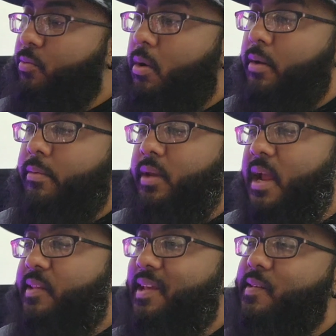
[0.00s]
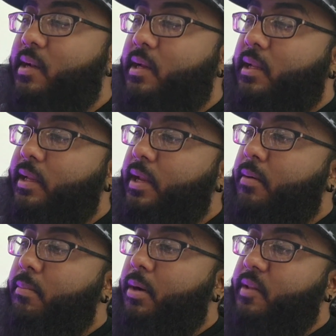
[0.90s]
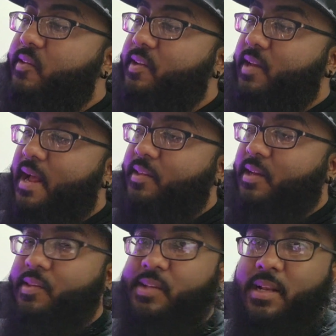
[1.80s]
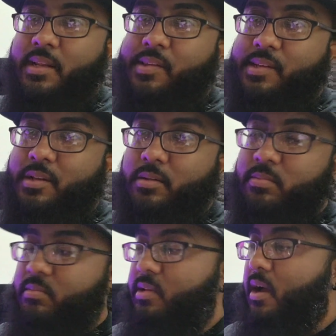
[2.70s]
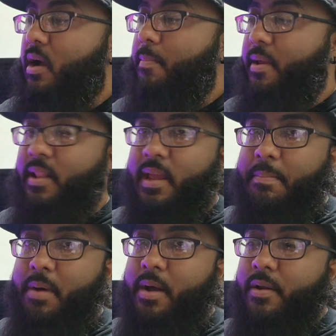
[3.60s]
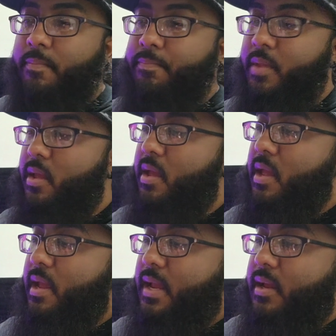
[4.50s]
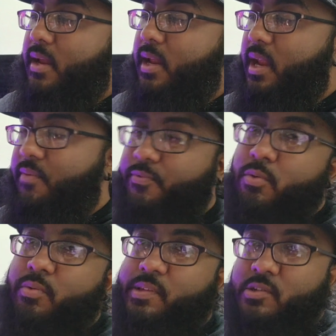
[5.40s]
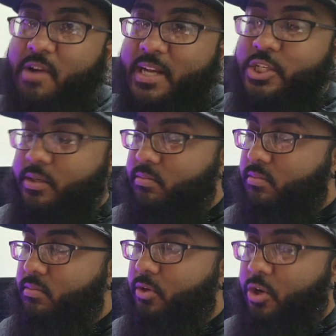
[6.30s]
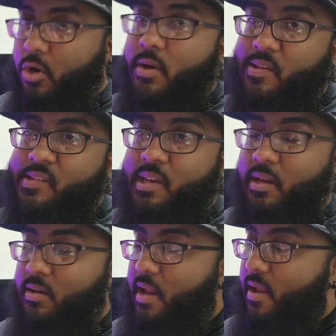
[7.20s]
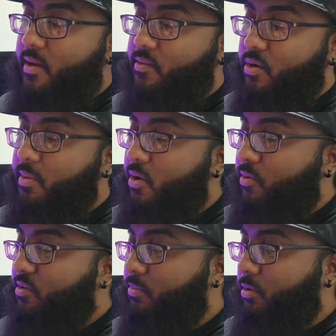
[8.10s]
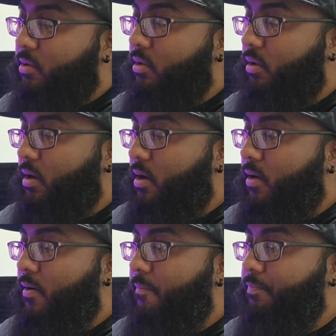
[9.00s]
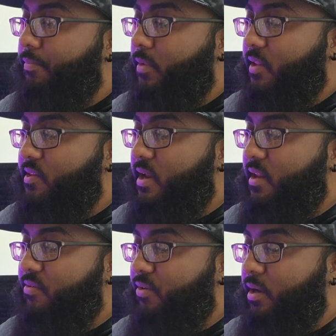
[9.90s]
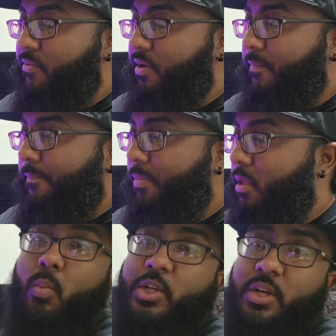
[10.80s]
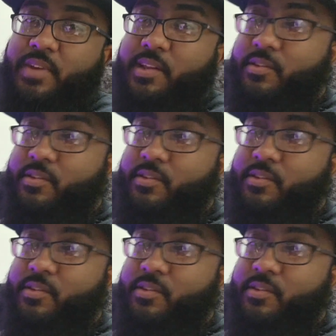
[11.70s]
one, yeah, it's easy to clean, but since it has like a stainless steel top and like bottom, if you scratch it, you're going to see it and it's going to be noticeable. It's not as forgiving. Which of these